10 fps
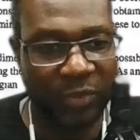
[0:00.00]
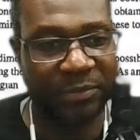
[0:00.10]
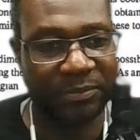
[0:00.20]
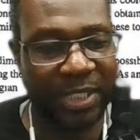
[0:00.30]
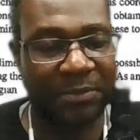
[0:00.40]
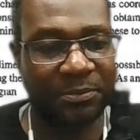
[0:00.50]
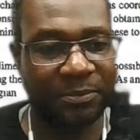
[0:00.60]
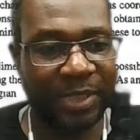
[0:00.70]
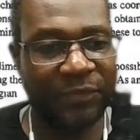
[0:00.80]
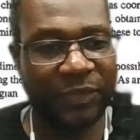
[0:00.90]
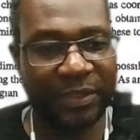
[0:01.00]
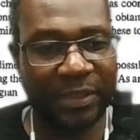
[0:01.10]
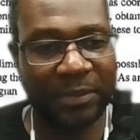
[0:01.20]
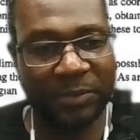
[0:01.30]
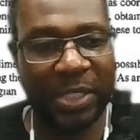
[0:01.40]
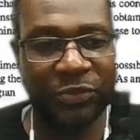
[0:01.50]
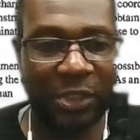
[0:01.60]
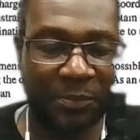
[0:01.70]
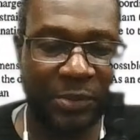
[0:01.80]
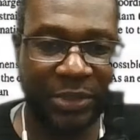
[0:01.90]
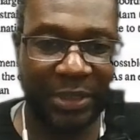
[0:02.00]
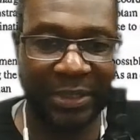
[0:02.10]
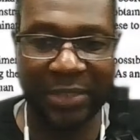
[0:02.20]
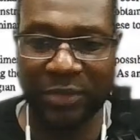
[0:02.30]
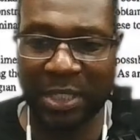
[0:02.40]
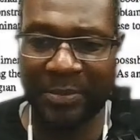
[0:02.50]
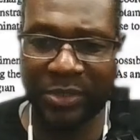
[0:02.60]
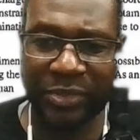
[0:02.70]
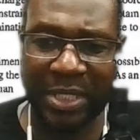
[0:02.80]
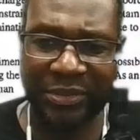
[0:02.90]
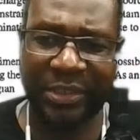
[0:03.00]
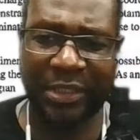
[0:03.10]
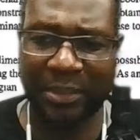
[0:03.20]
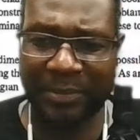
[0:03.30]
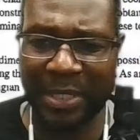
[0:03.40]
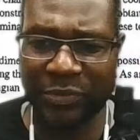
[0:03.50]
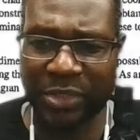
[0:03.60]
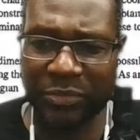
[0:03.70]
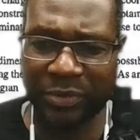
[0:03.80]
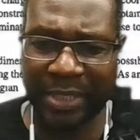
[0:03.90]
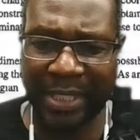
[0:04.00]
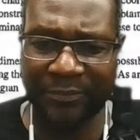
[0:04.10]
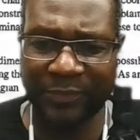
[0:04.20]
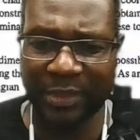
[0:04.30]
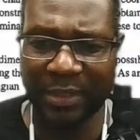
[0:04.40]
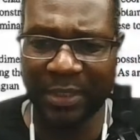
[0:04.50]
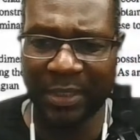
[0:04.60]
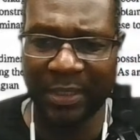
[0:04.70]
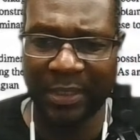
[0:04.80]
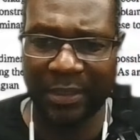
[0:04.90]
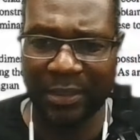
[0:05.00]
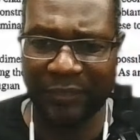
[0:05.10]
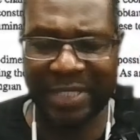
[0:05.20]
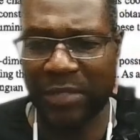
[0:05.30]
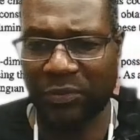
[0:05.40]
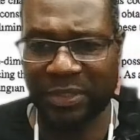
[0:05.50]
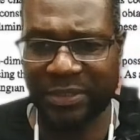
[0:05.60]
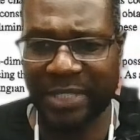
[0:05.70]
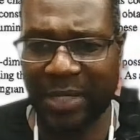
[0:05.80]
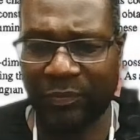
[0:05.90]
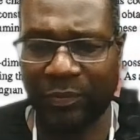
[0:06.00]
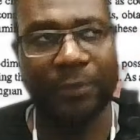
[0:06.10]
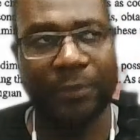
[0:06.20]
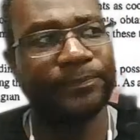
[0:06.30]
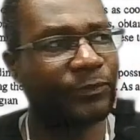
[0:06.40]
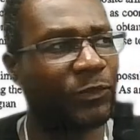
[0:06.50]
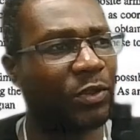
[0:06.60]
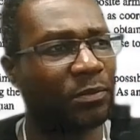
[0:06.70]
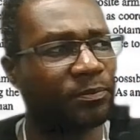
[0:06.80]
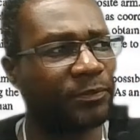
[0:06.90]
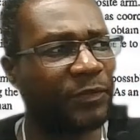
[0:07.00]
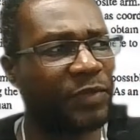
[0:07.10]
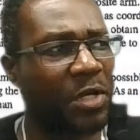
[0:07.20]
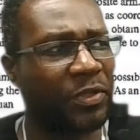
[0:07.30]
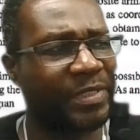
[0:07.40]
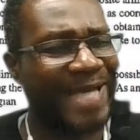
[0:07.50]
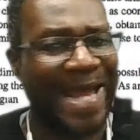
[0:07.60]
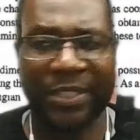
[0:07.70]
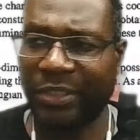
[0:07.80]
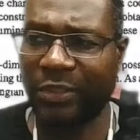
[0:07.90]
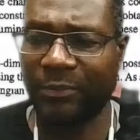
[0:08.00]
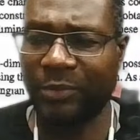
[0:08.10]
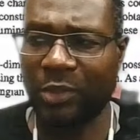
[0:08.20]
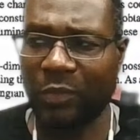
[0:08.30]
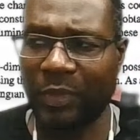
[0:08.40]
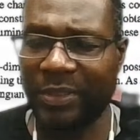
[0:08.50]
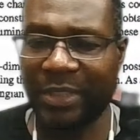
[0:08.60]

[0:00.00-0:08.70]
Awesome. Yeah. Thanks. I'm glad you'll appreciate that. So I'll make sure I set that up. I'll schedule that. And if it's not on a if it's not on a Saturday, it'll be on